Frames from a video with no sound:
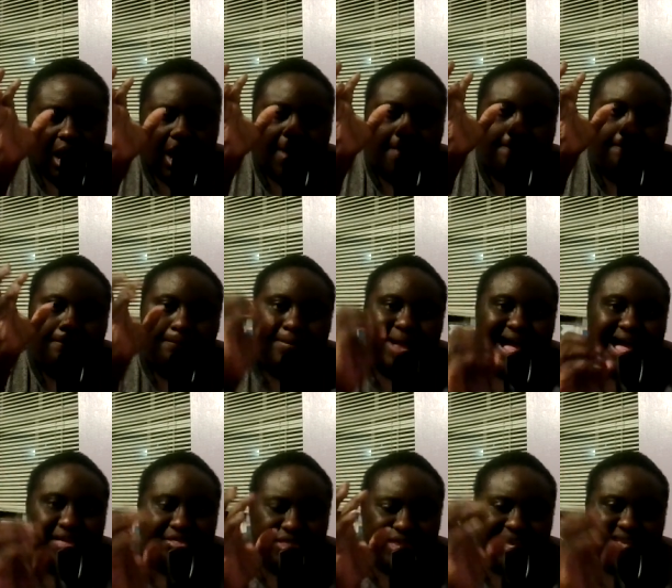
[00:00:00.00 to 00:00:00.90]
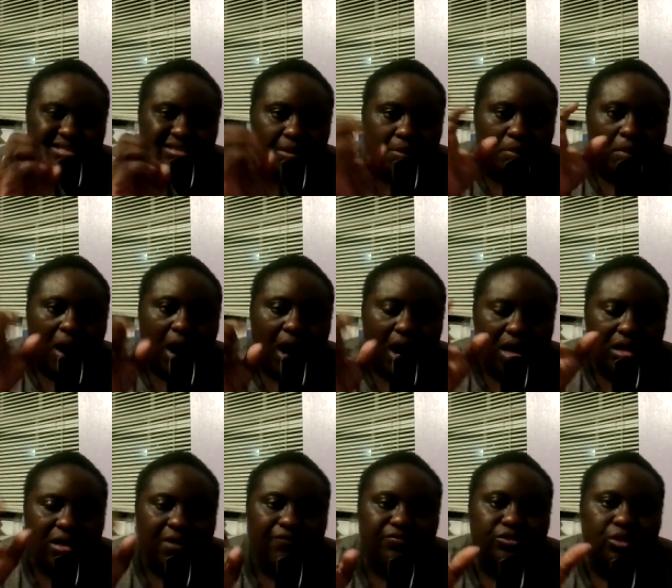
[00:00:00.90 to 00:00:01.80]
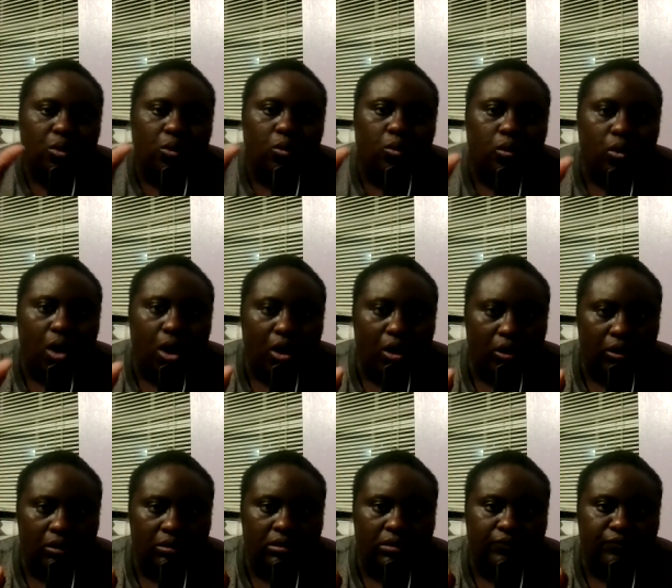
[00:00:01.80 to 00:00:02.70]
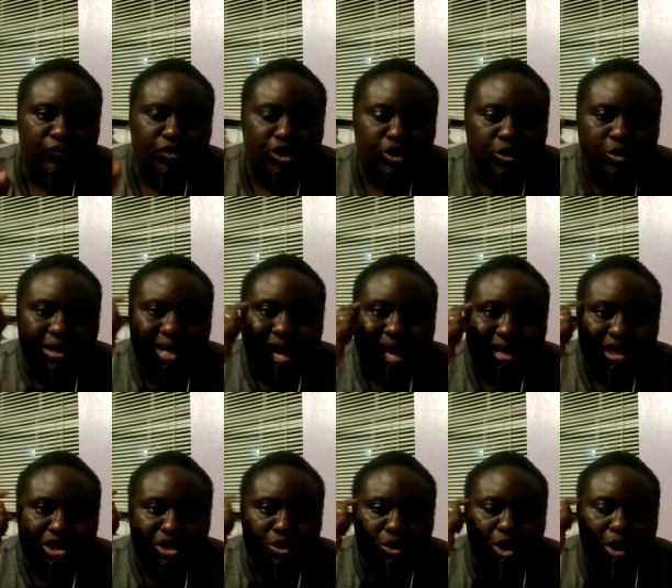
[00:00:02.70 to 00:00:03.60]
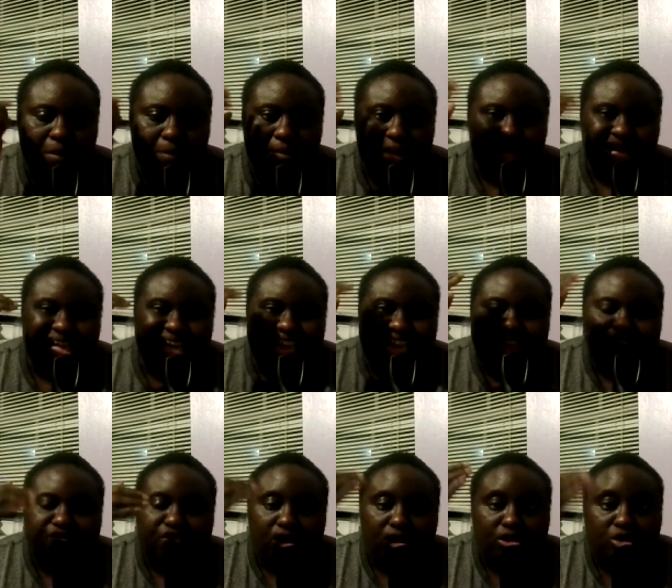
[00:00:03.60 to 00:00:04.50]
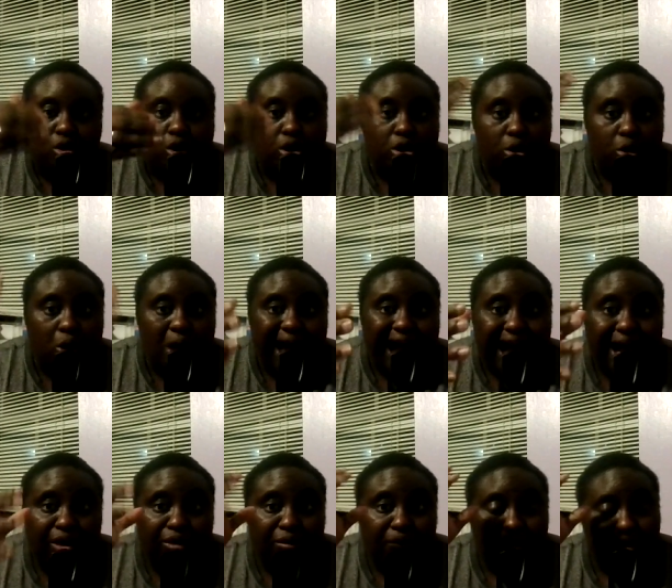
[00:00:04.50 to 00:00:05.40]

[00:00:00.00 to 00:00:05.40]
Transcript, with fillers: math is a part of the world you gotta do your if you don't know how